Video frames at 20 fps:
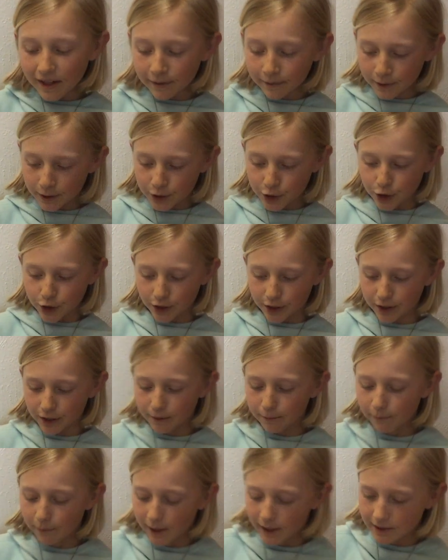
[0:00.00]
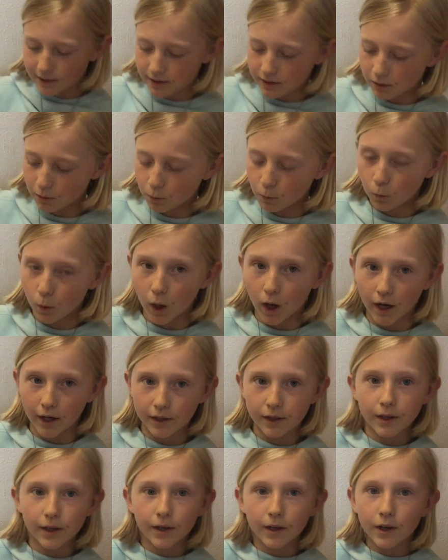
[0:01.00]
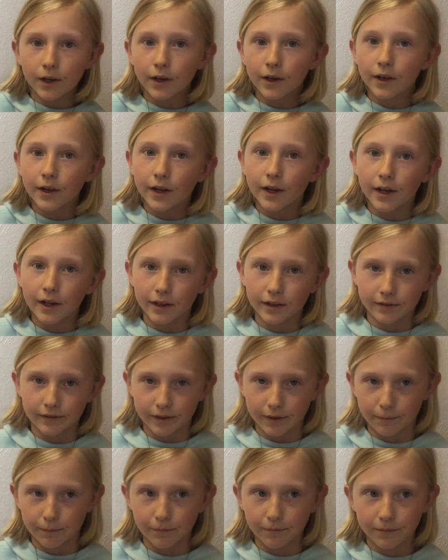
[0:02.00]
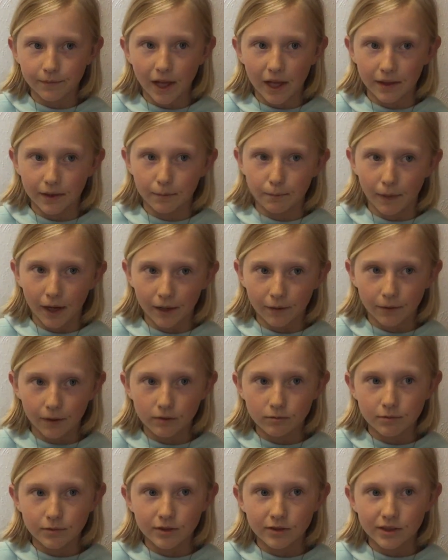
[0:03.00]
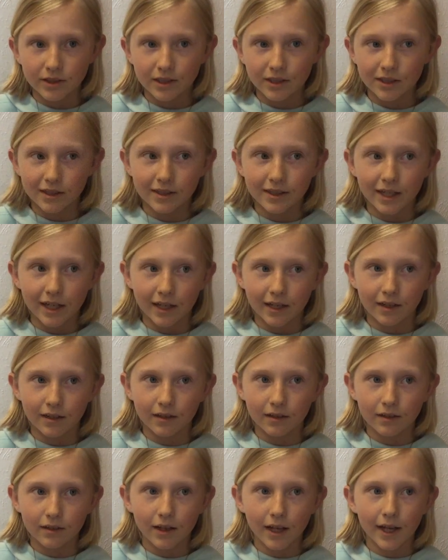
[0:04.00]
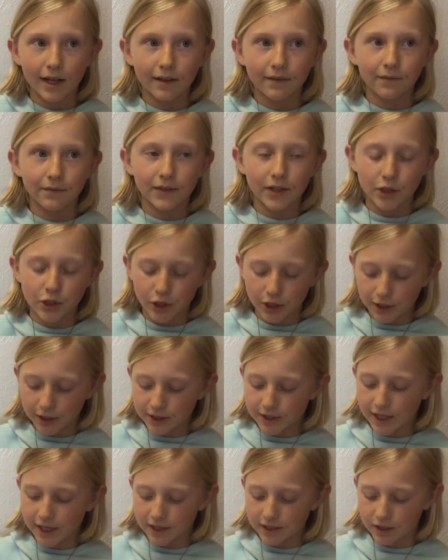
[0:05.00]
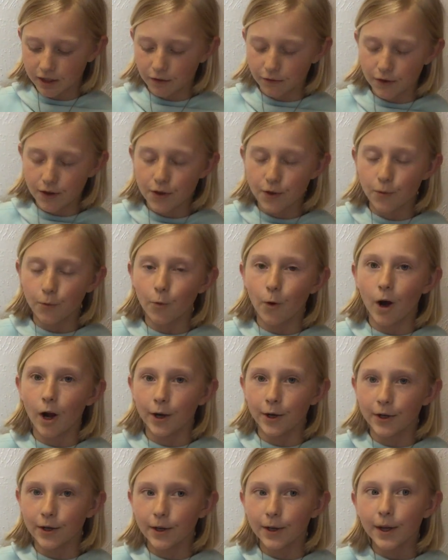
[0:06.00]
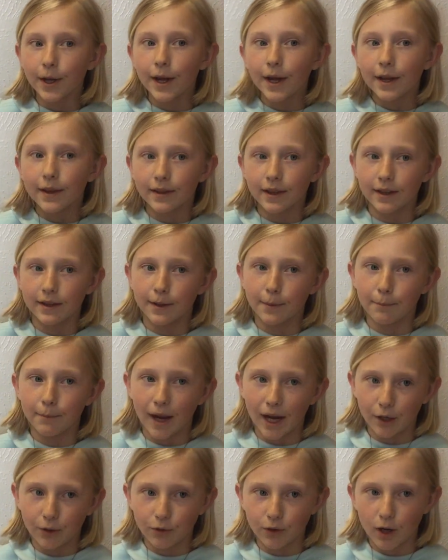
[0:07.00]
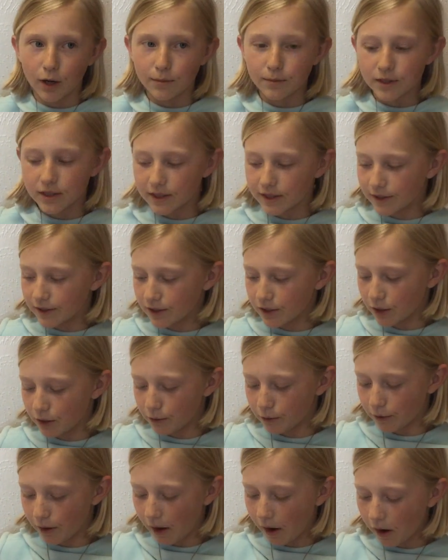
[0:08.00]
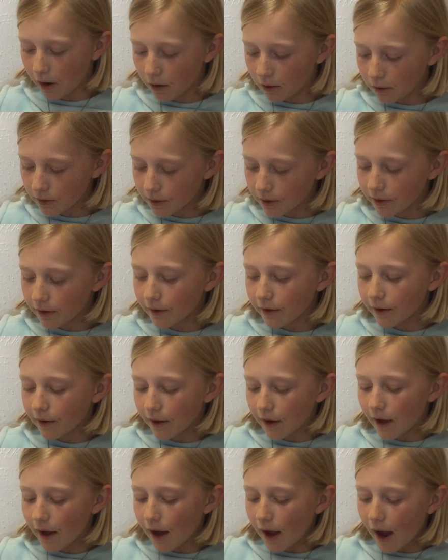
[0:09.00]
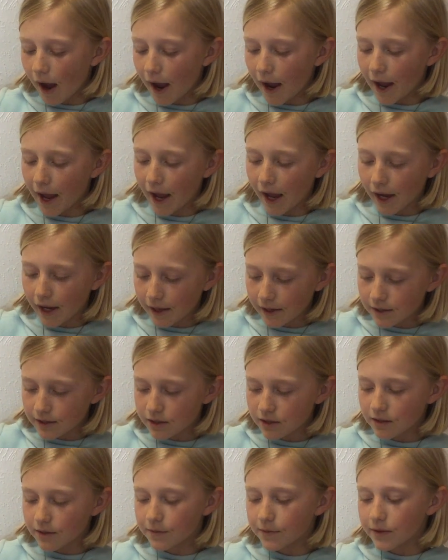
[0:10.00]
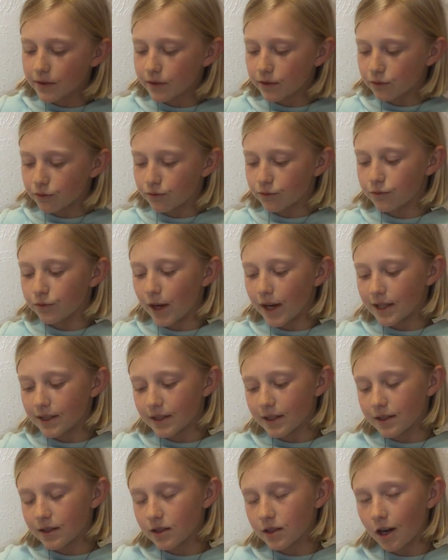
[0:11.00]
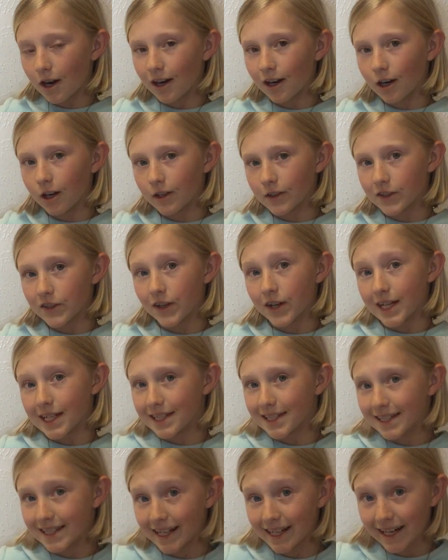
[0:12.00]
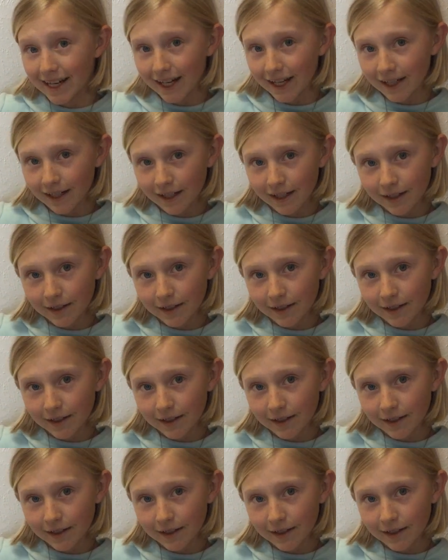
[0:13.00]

the sugar makes the water that the microbes need. The sugar takes over the water that the microbes need to grow, and raisins are also acidic.